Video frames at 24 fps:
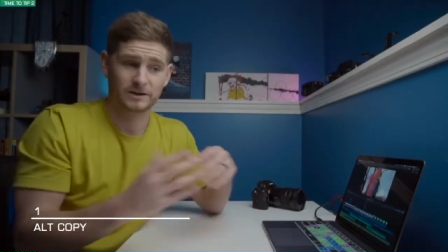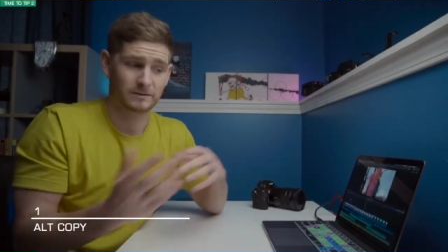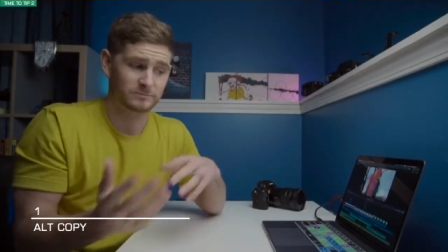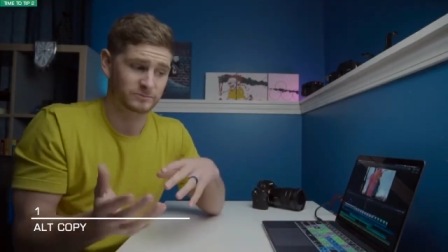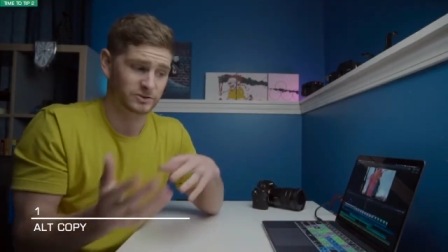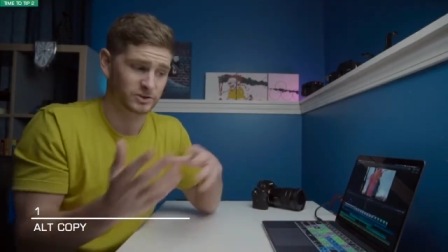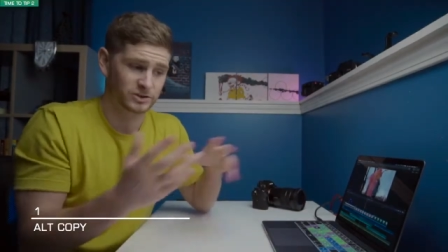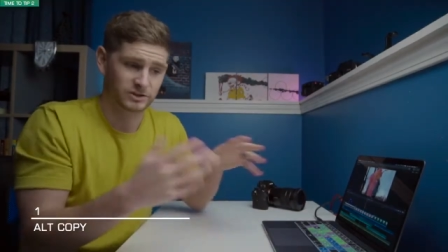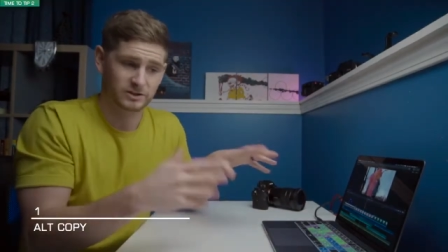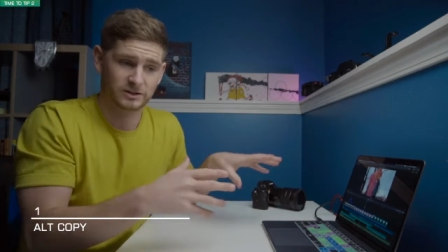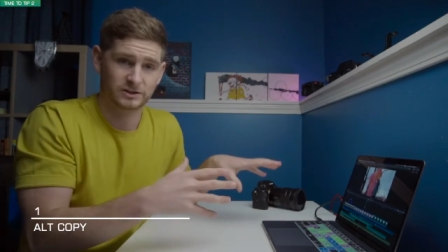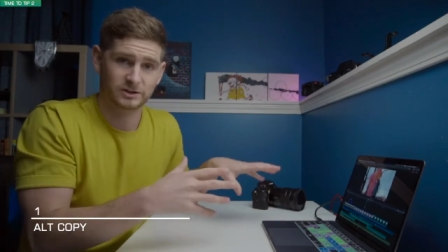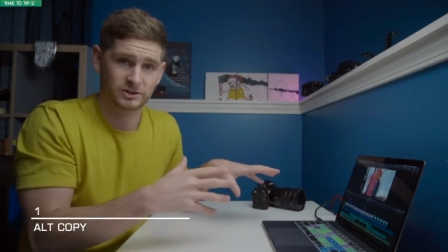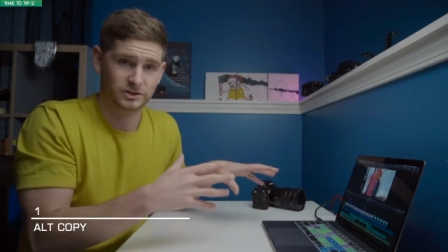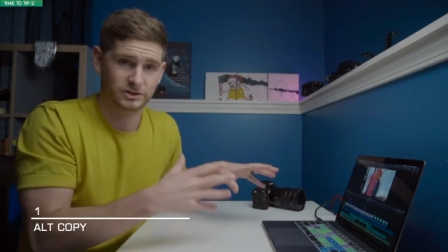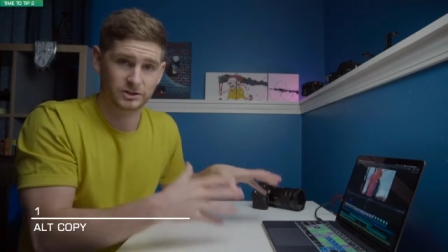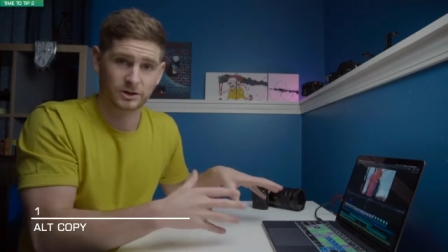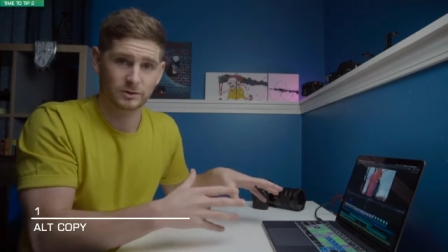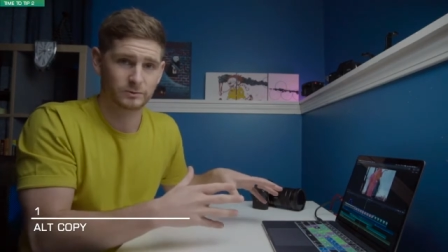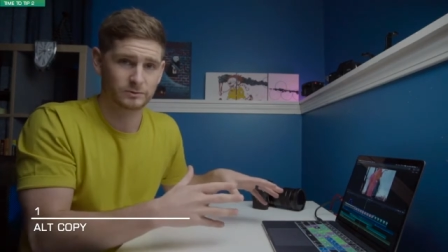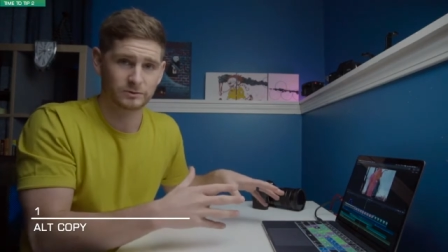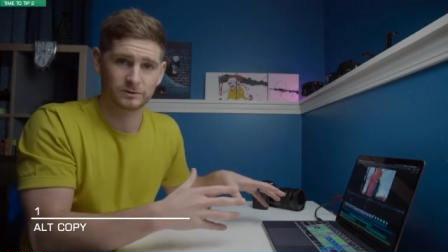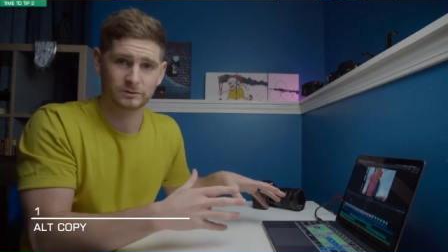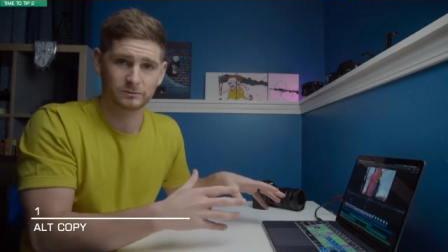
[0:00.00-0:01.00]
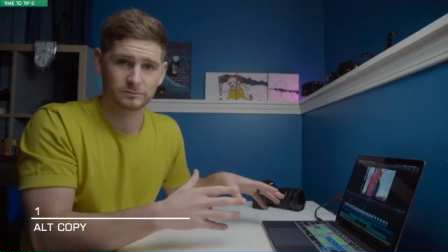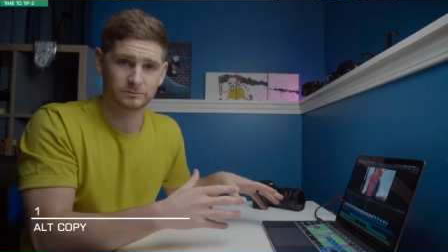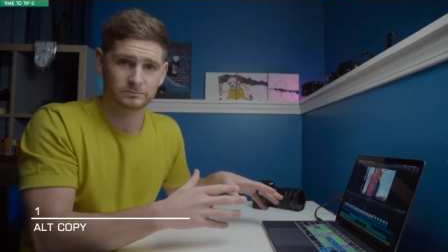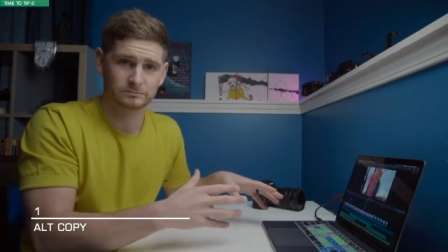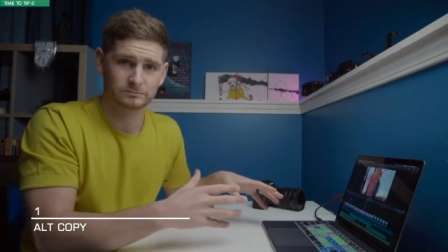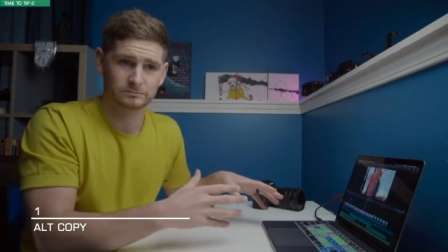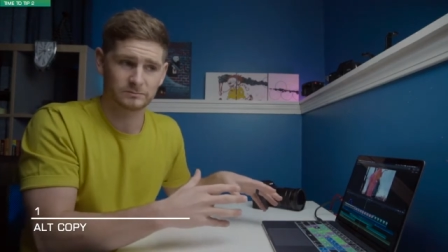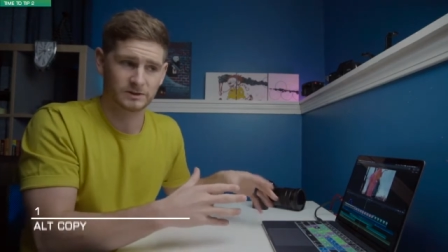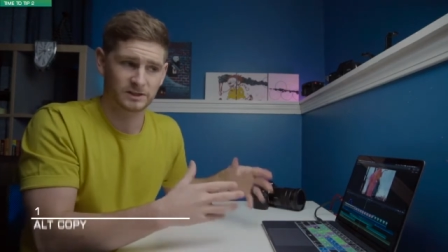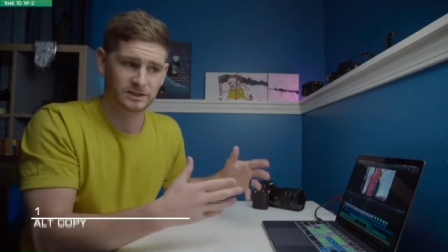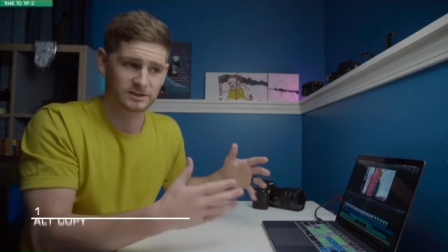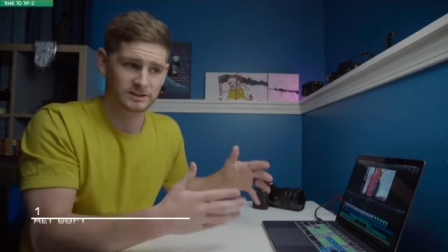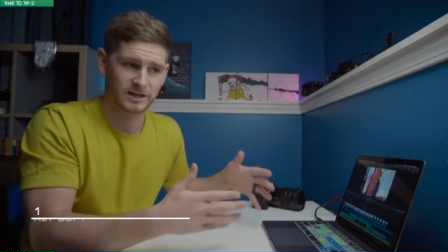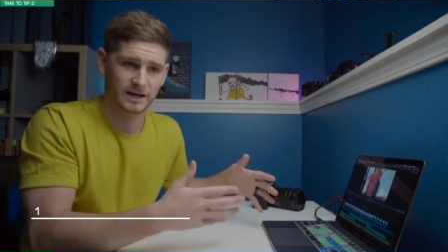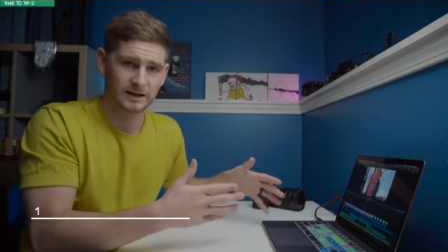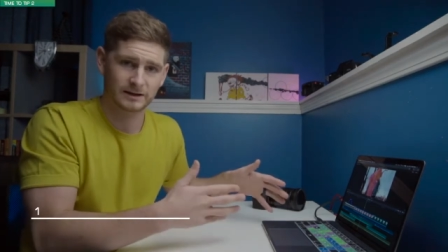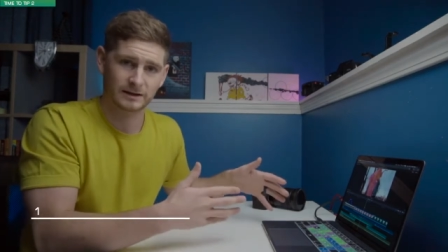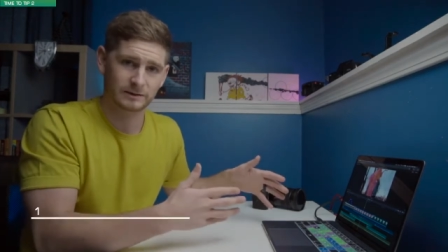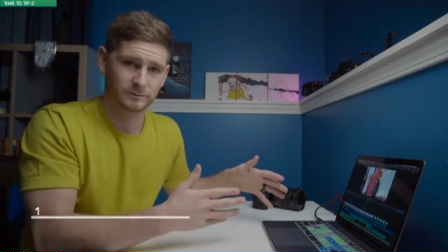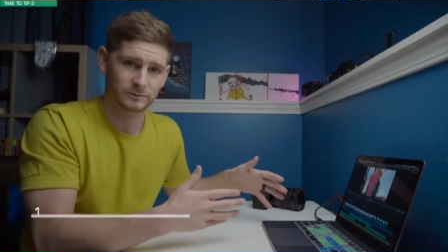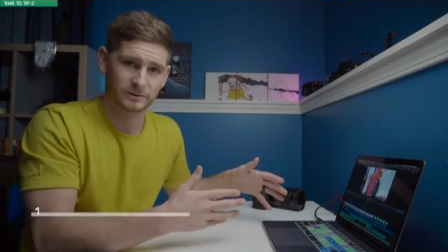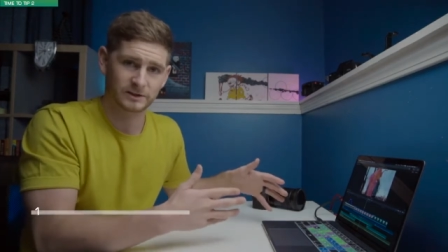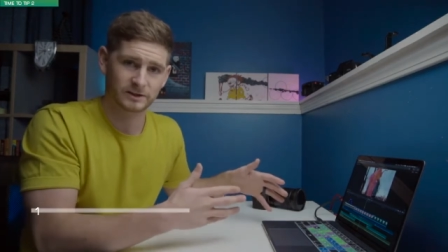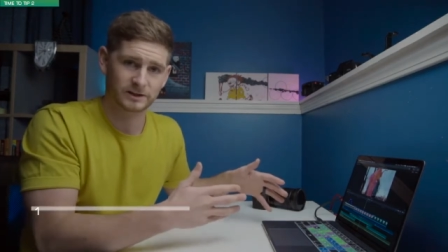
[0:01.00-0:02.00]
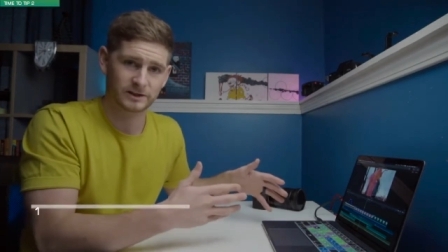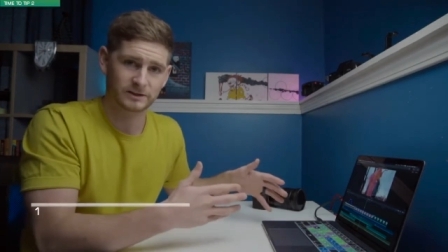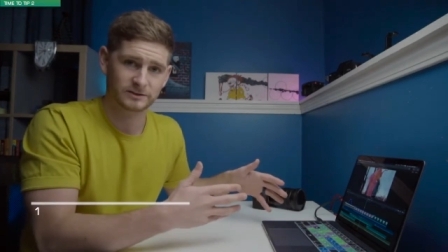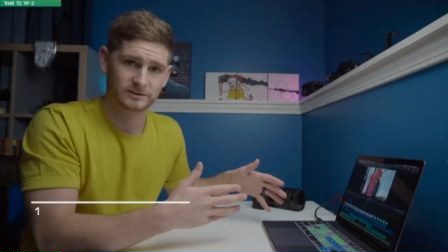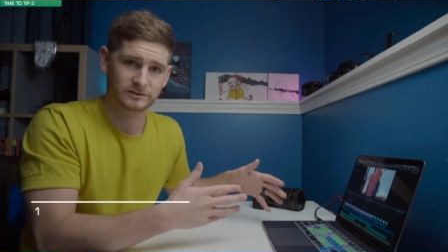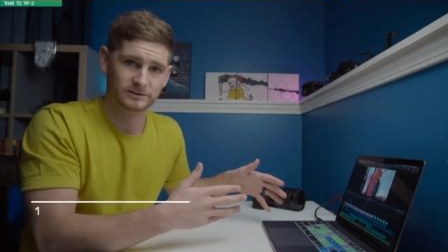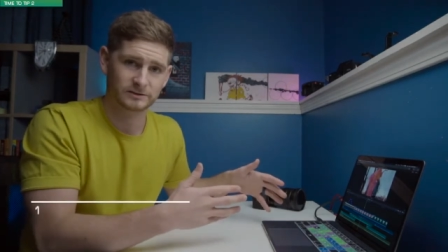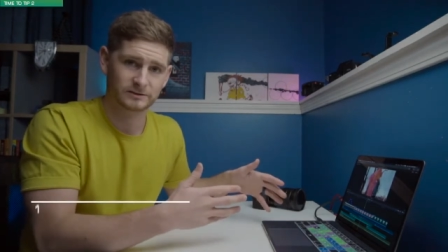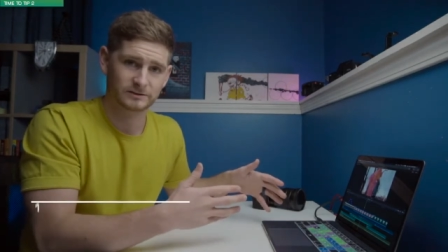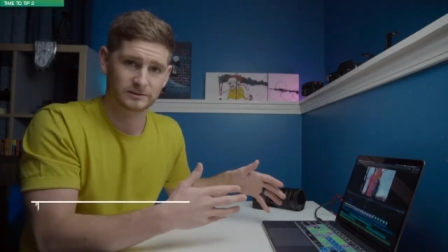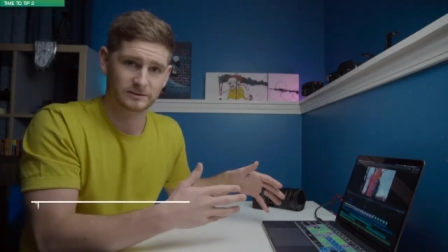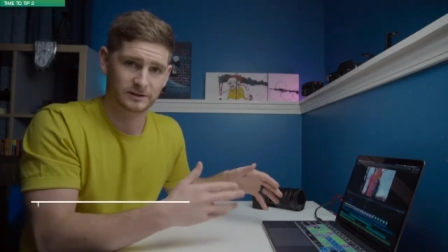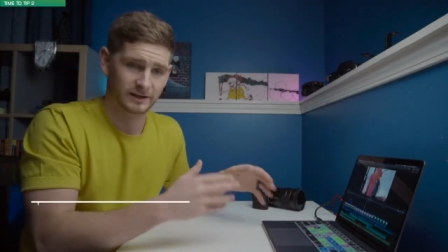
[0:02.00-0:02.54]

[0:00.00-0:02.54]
I'm just going to show you exactly what it is.